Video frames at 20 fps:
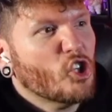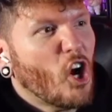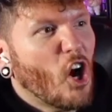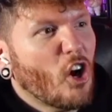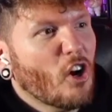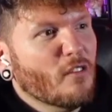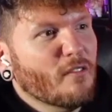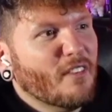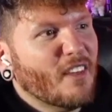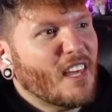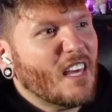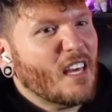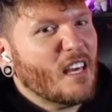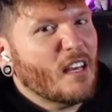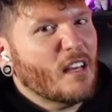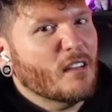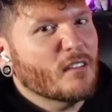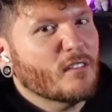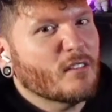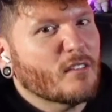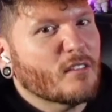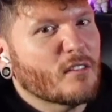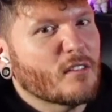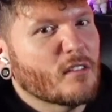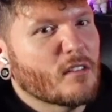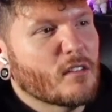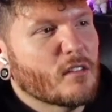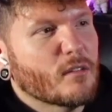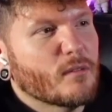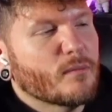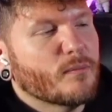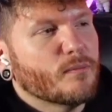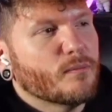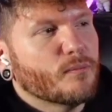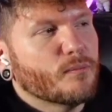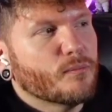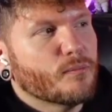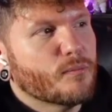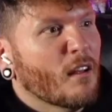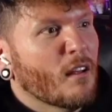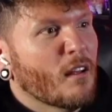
Jarvis! Clear the structure.